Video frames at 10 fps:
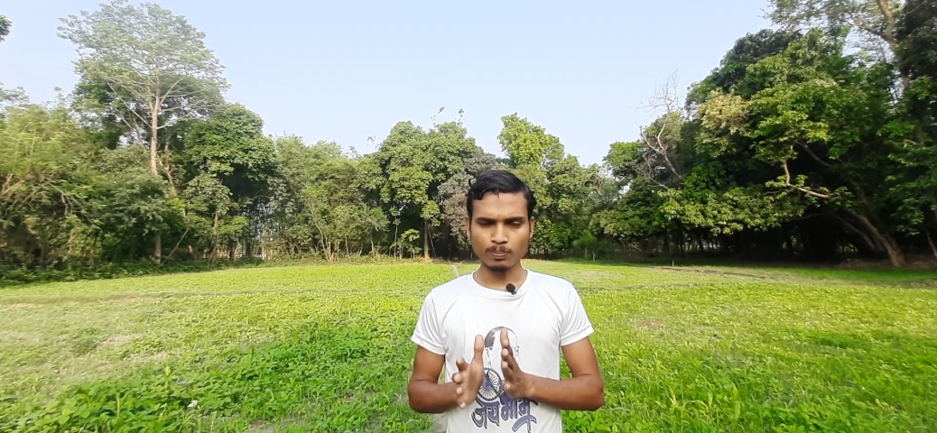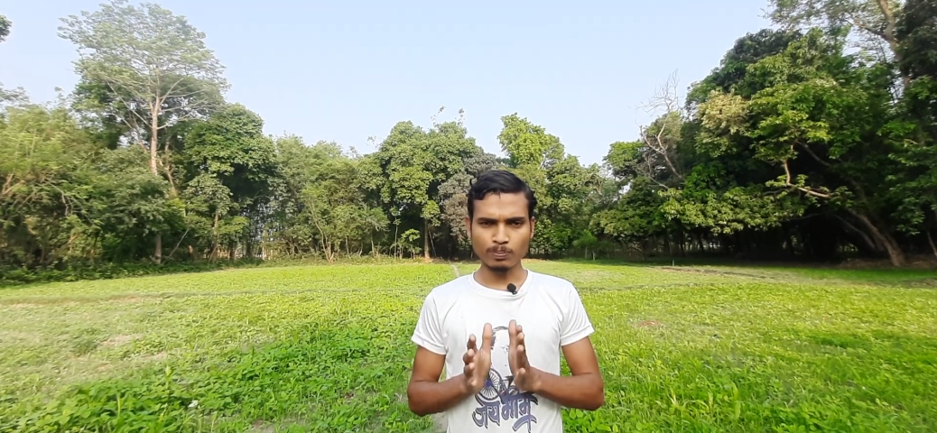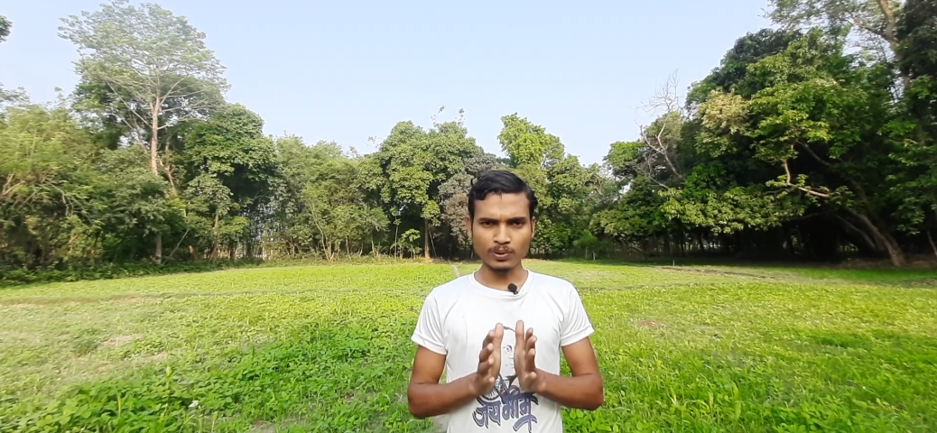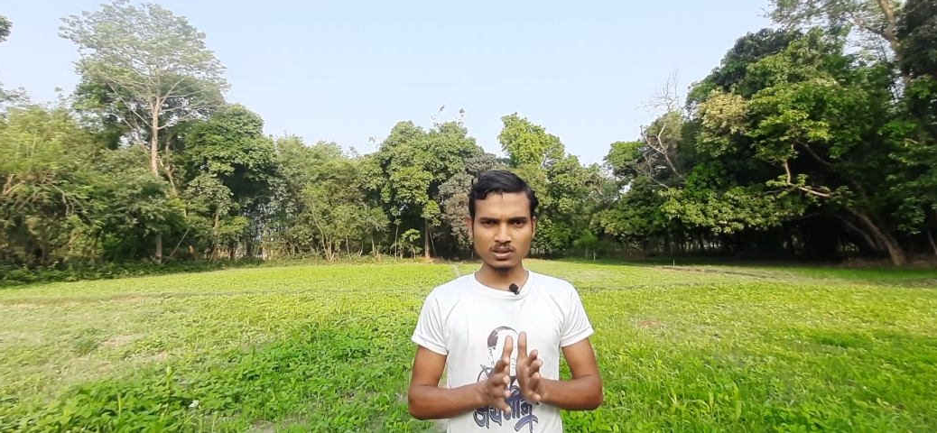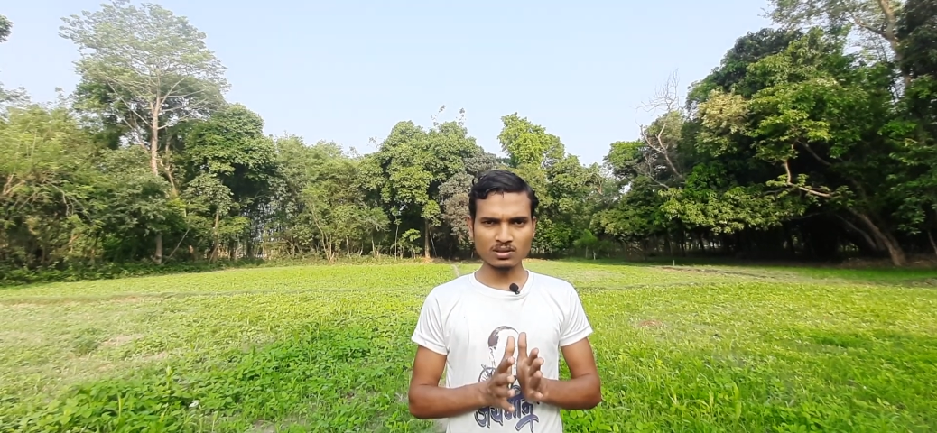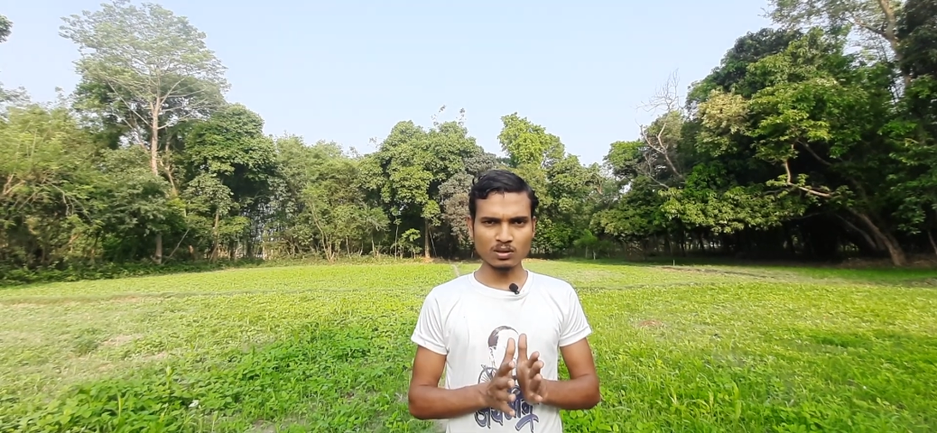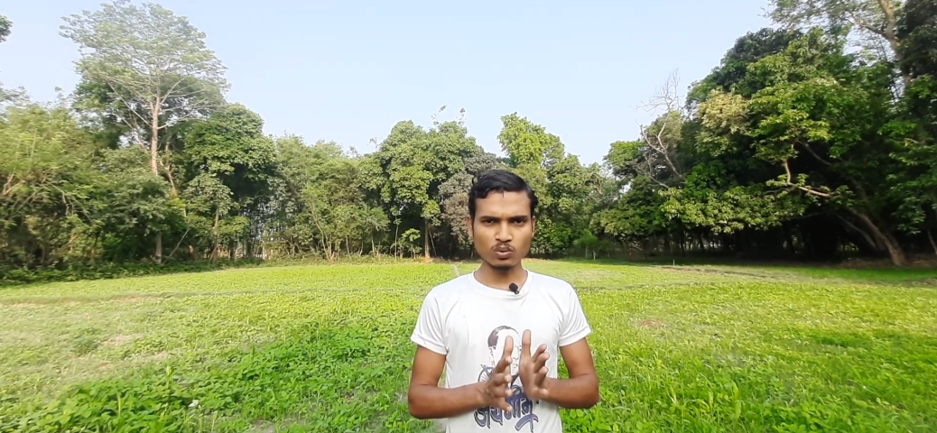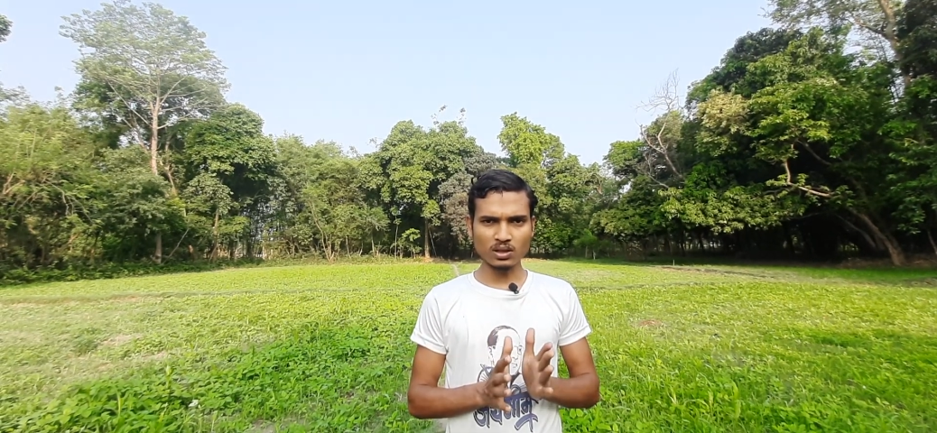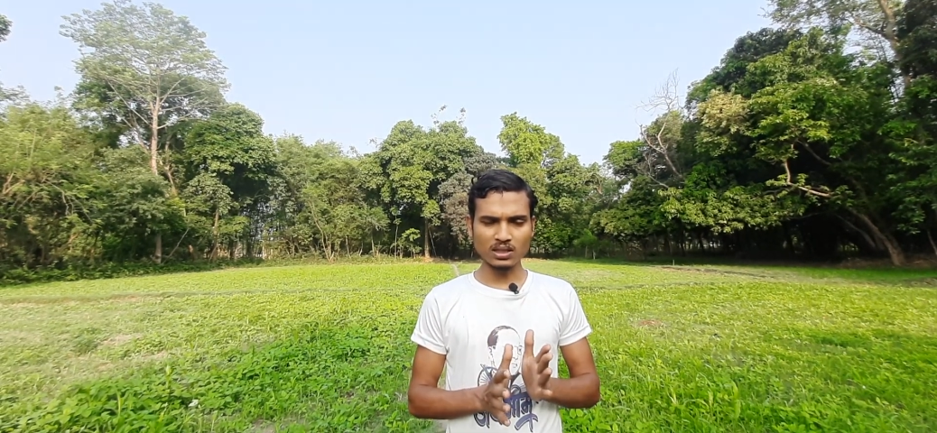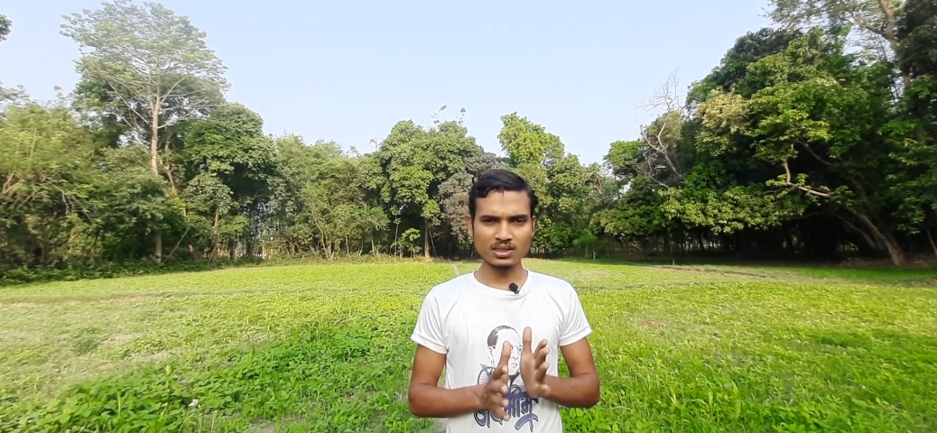personal
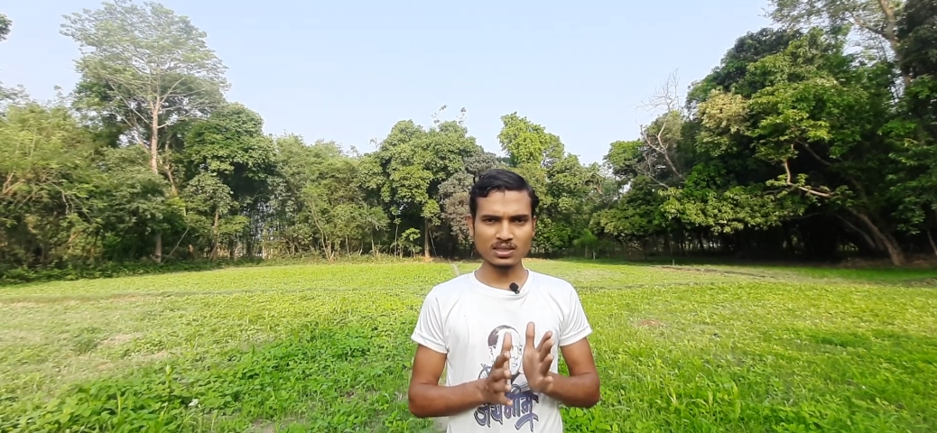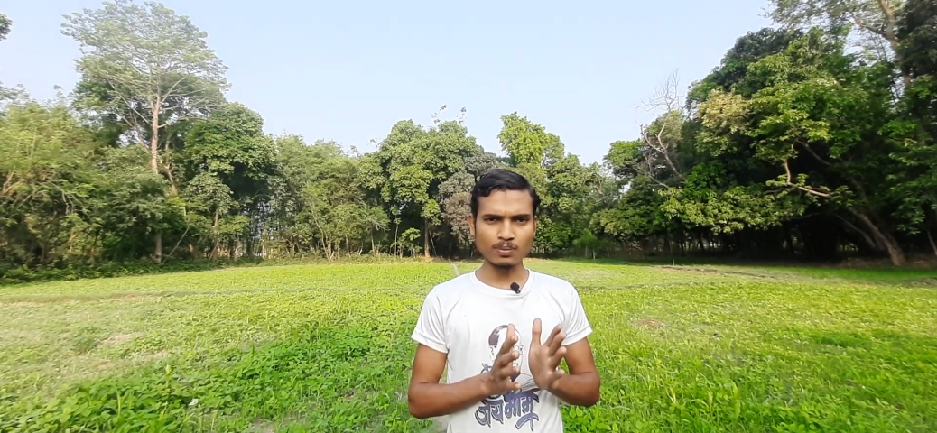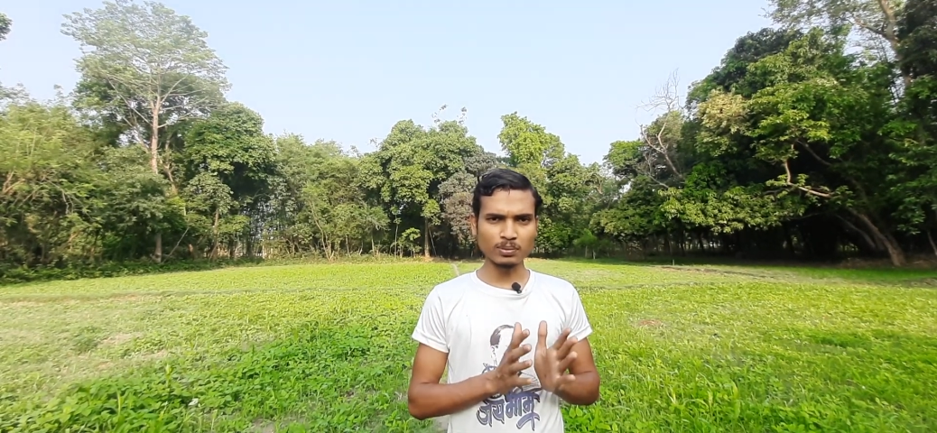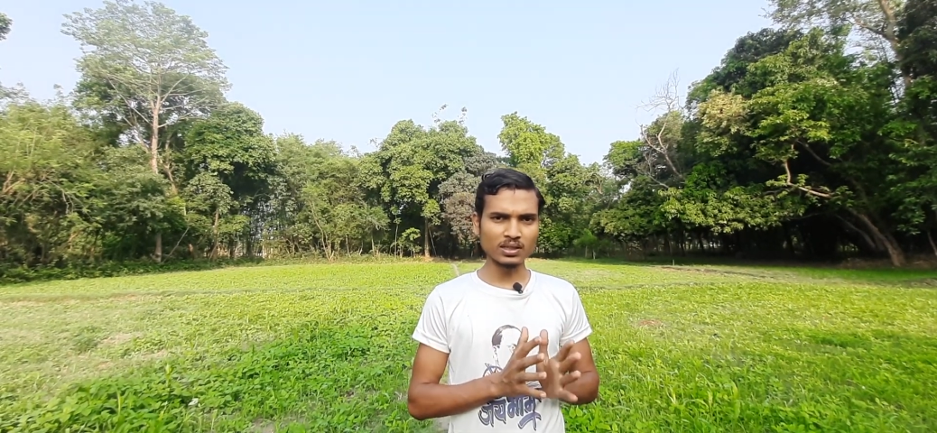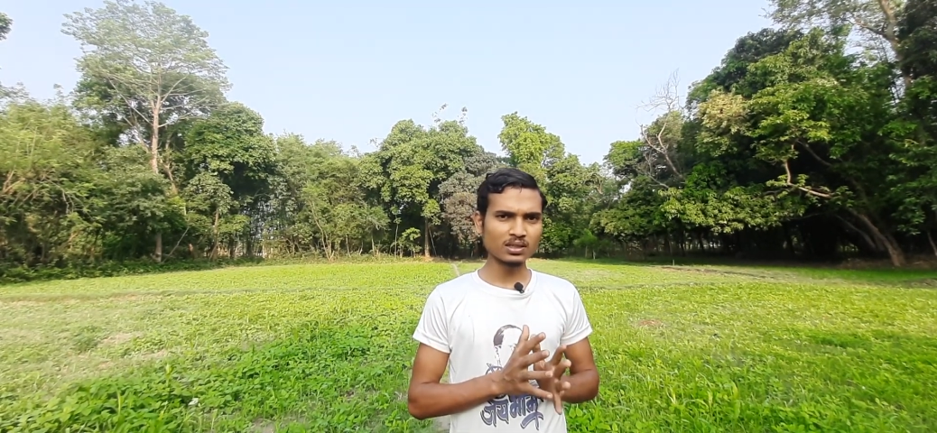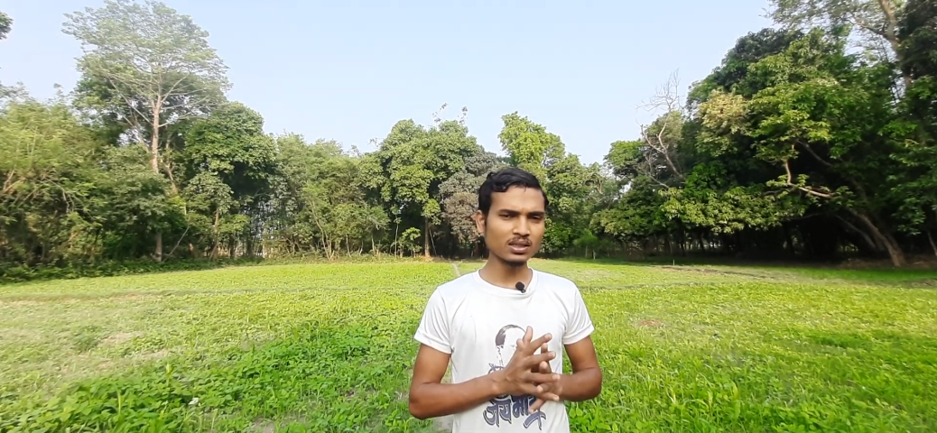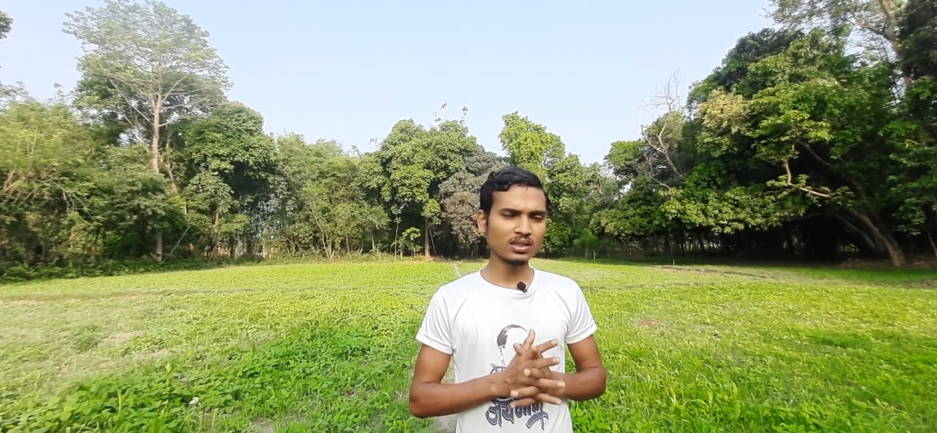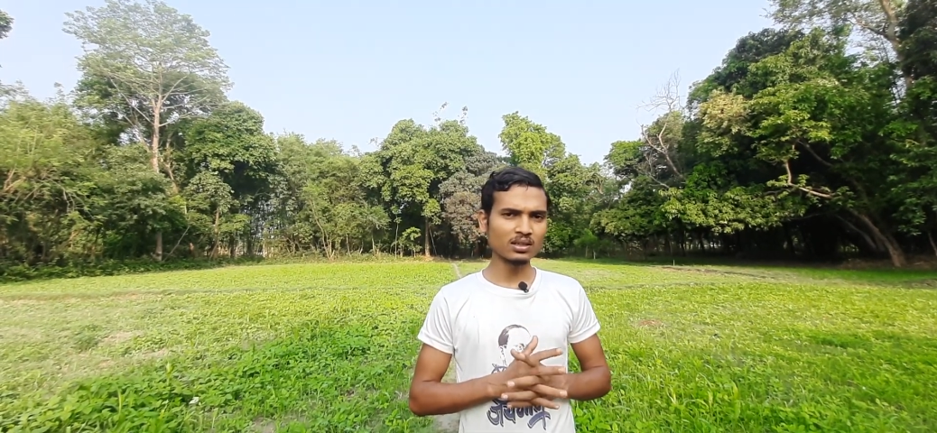word is completely